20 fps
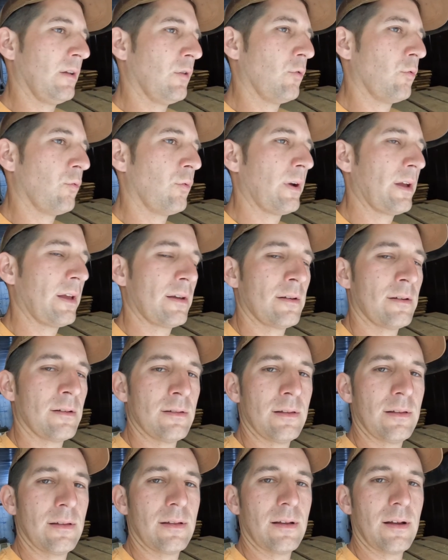
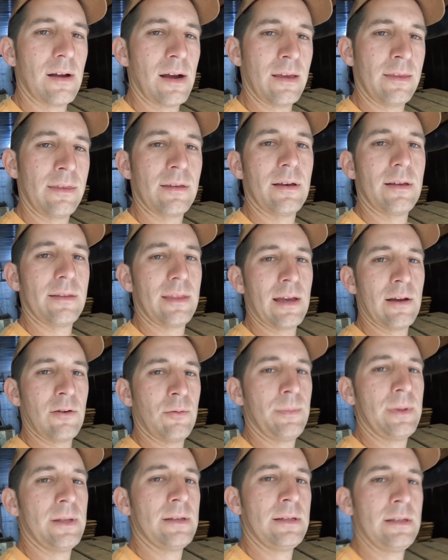Well, I thought that
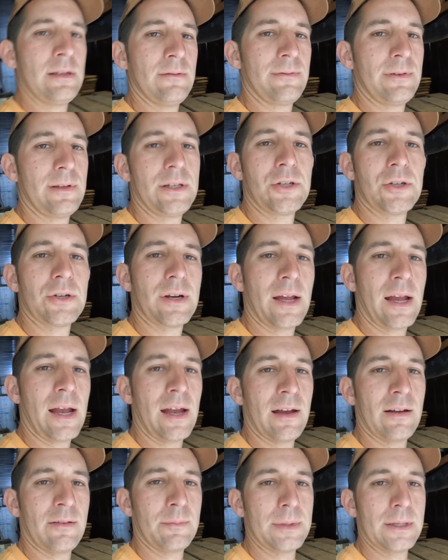would be a neat feature to
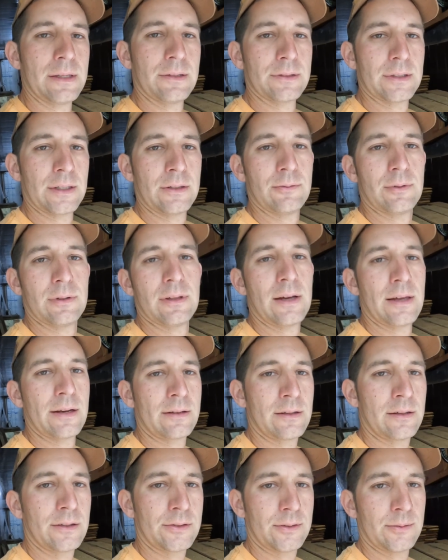have because I do a lot
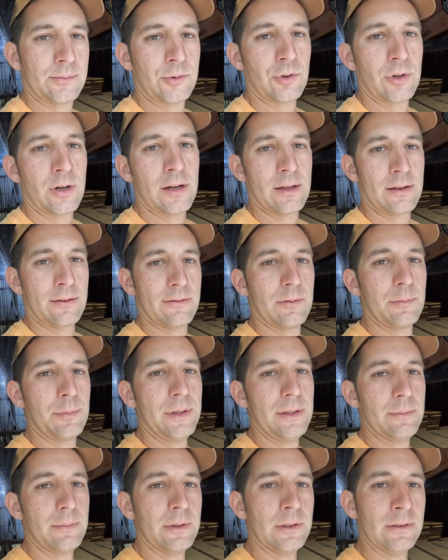of custom drawing for
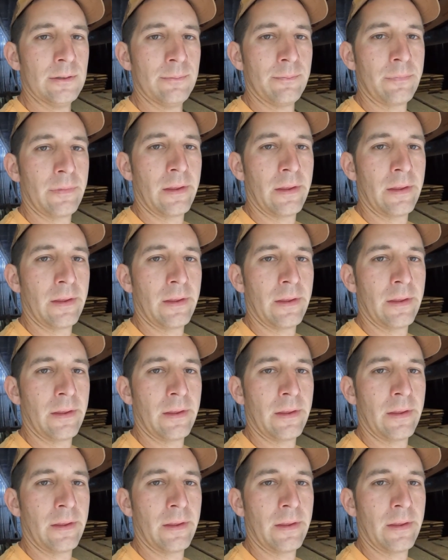people,